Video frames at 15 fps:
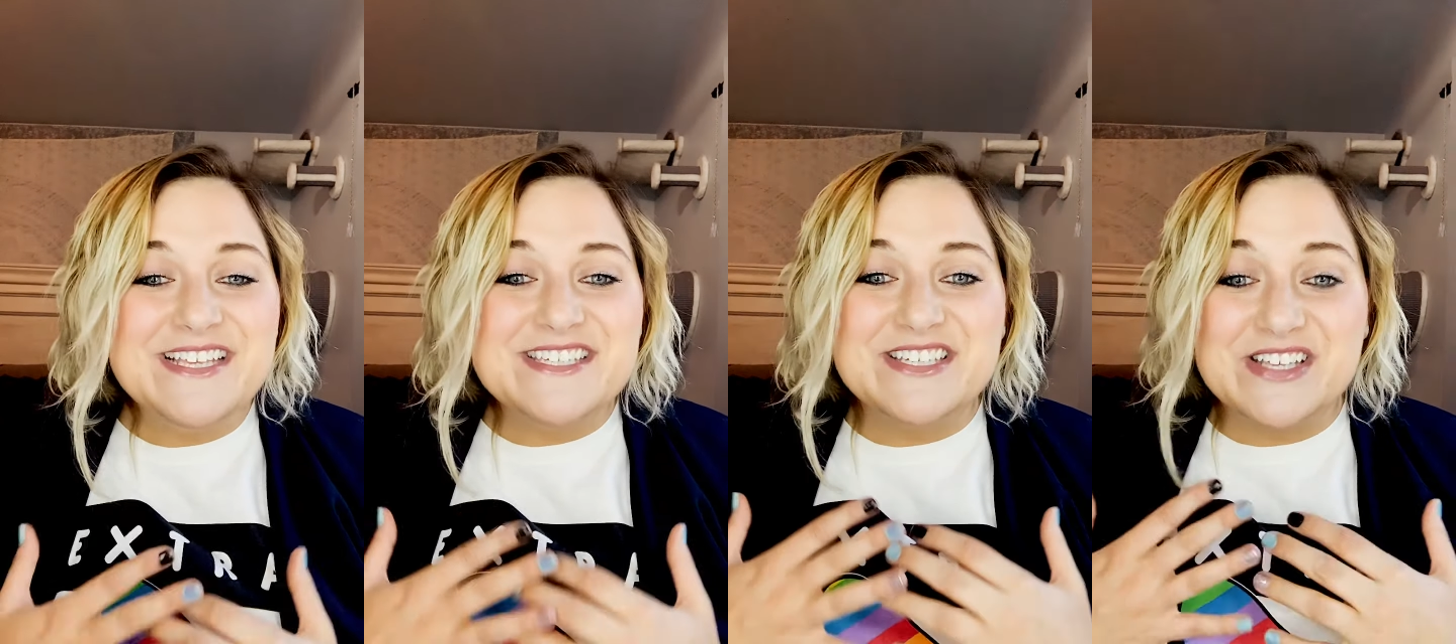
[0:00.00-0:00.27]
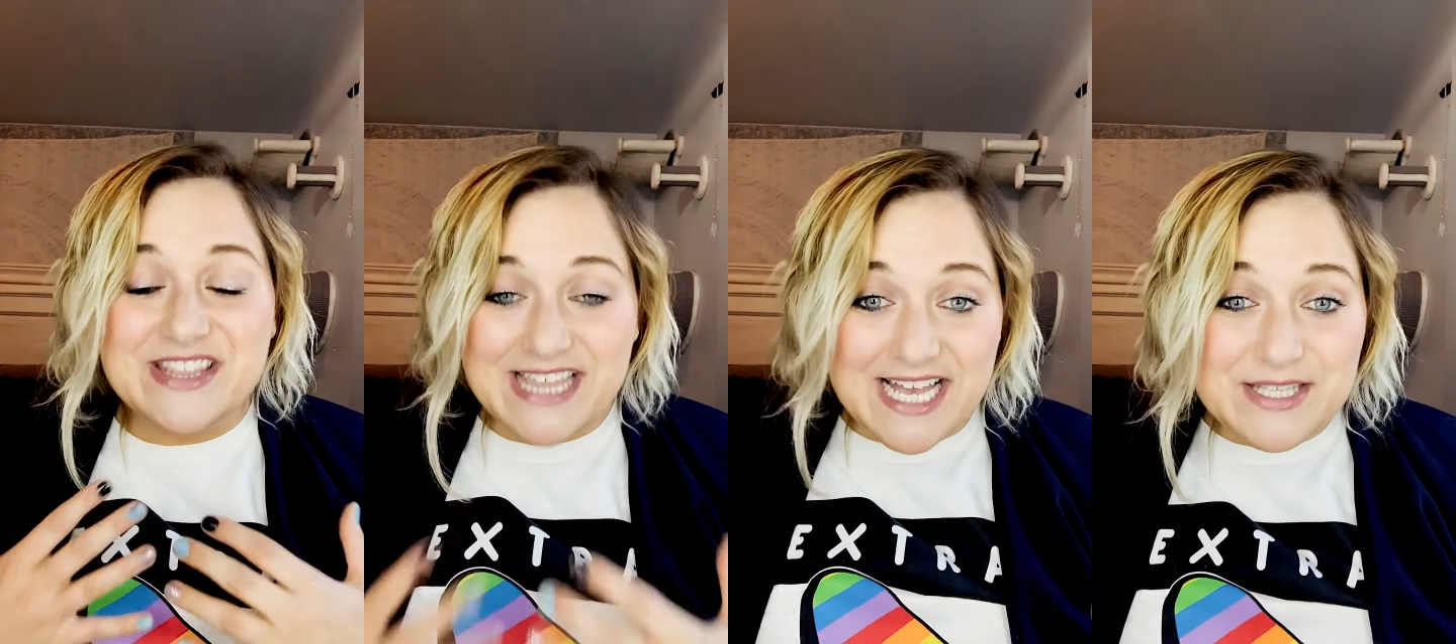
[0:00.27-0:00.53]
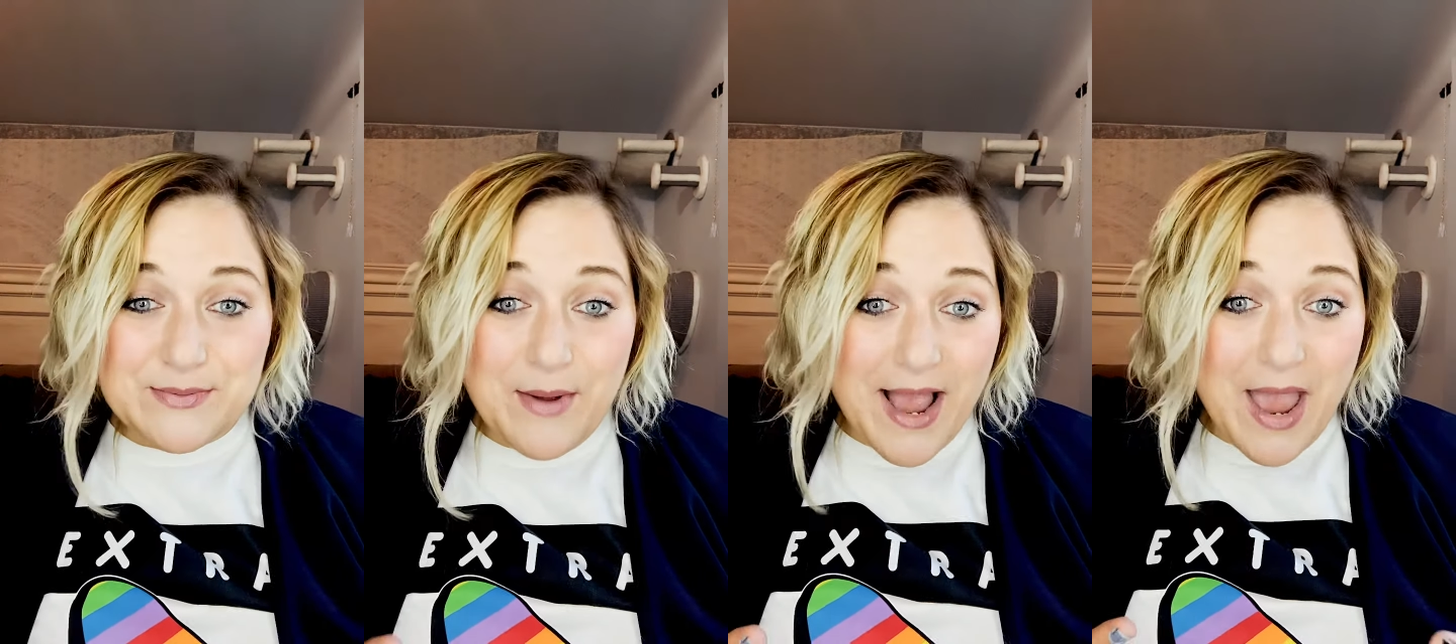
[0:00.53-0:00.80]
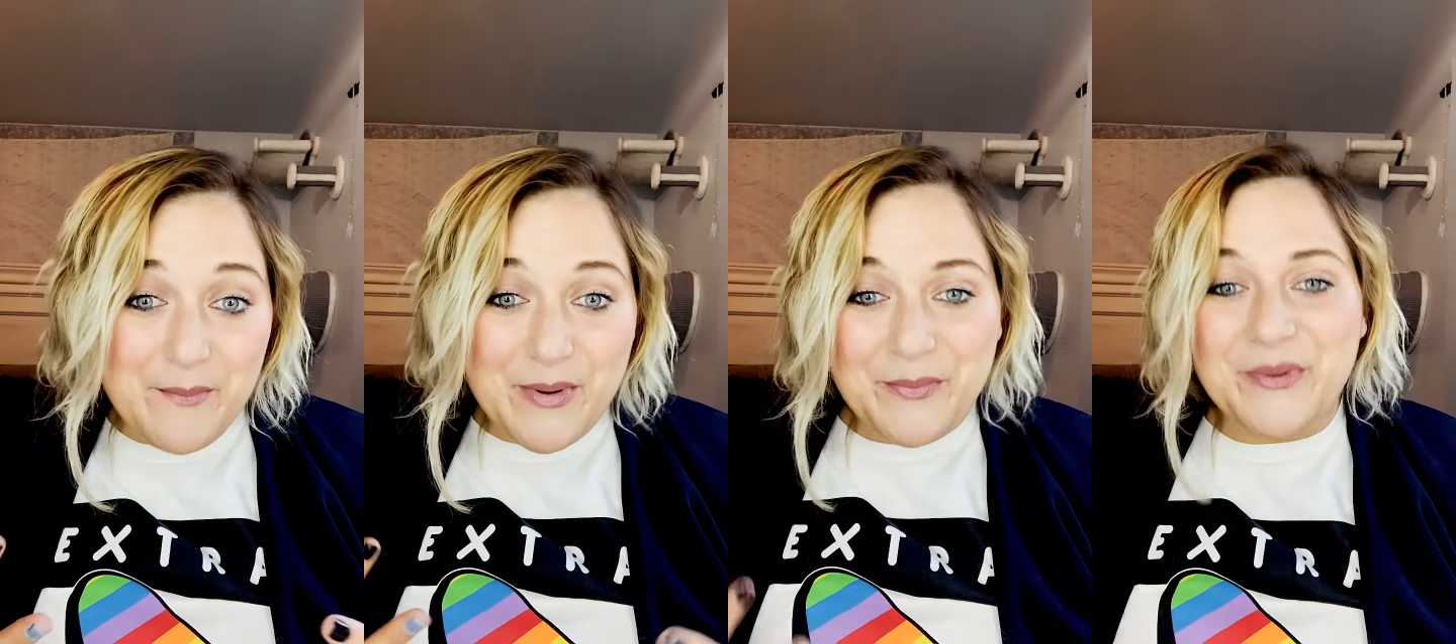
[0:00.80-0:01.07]
So that's why
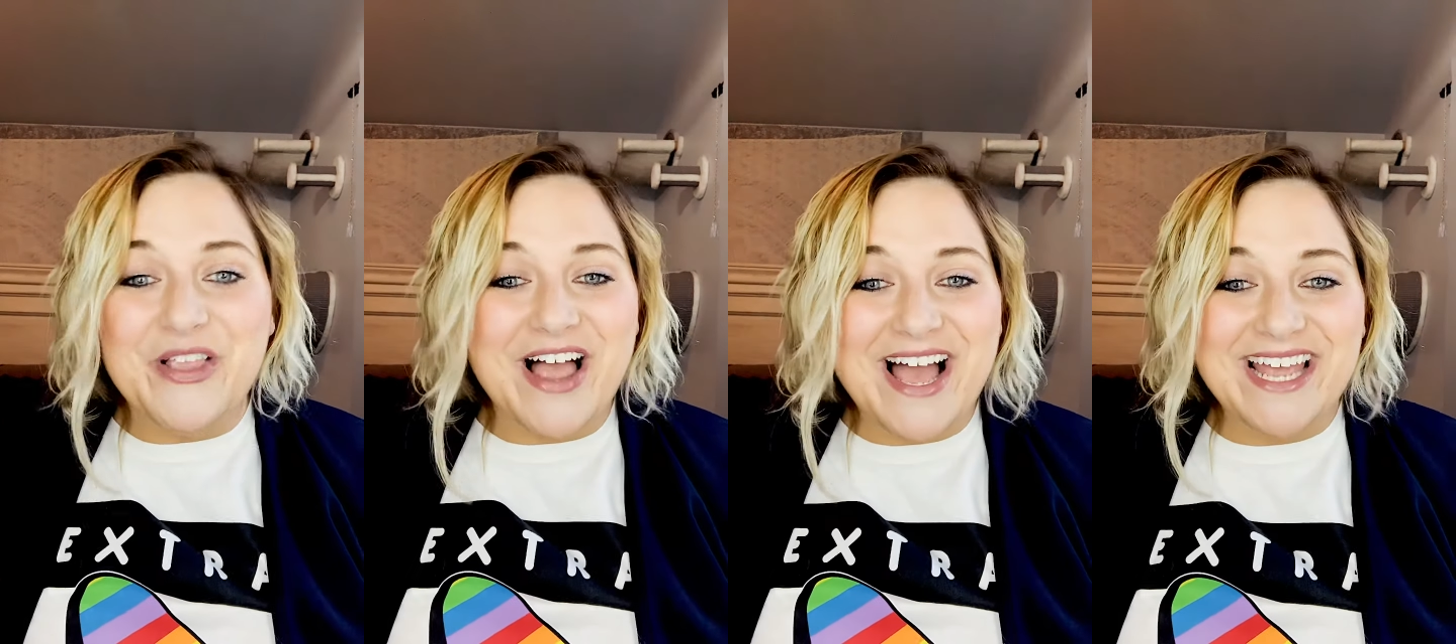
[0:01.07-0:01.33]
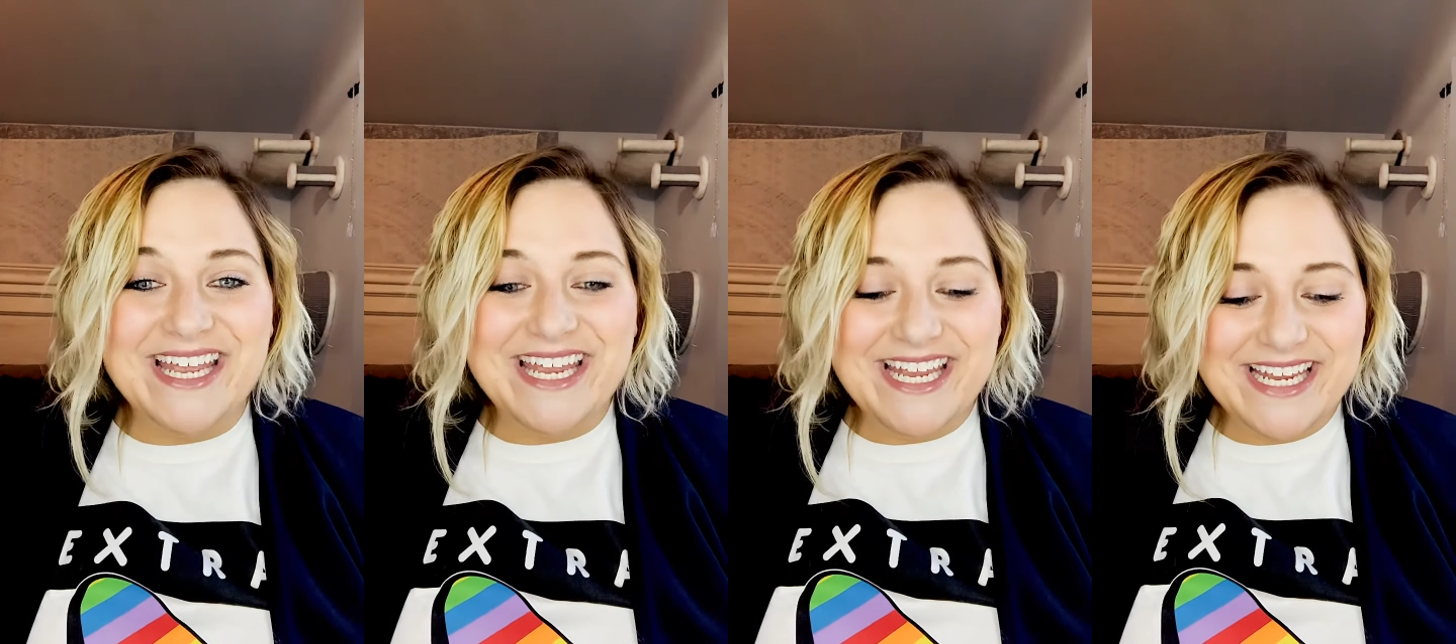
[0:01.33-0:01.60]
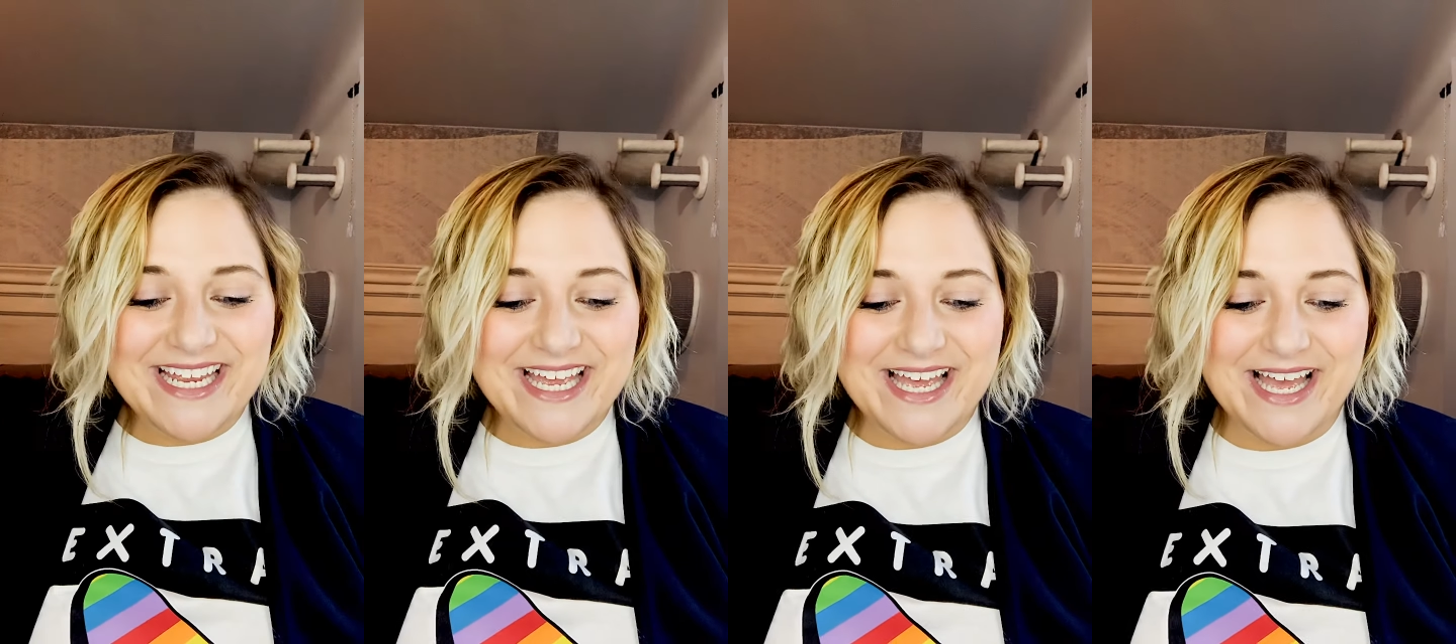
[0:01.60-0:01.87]
I'm applying.